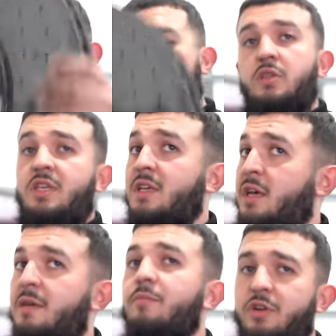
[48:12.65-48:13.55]
So these
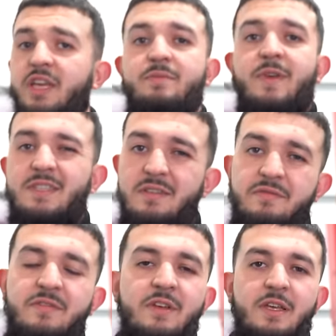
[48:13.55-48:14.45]
are pretty
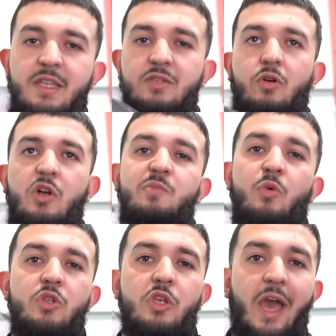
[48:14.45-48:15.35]
expensive. This will cost
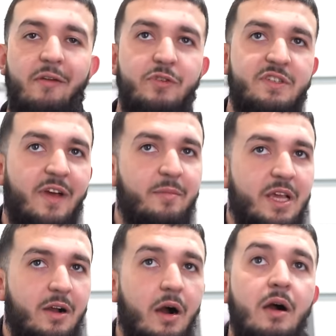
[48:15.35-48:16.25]
more than your average family
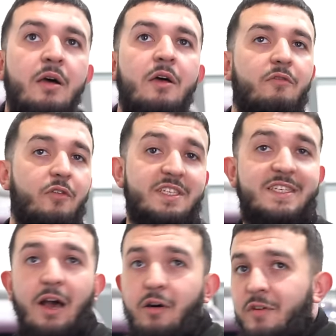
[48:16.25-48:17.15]
car for a
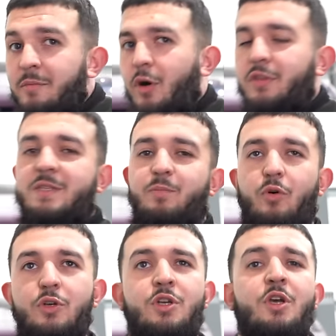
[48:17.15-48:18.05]
set of them on this
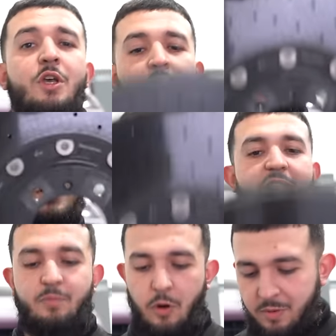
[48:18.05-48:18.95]
Porsche. So this
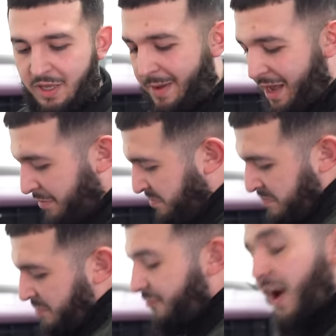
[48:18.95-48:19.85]
is probably
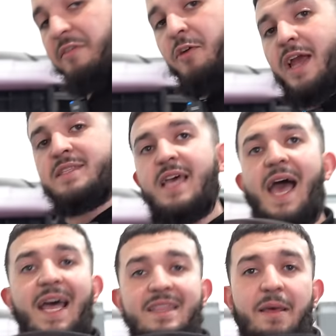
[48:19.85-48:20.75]
about $5,000
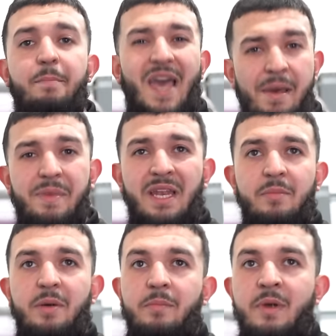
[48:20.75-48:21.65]
at the bare
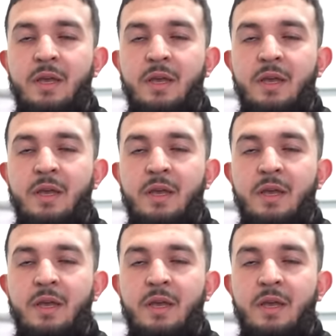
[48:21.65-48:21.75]
minimum.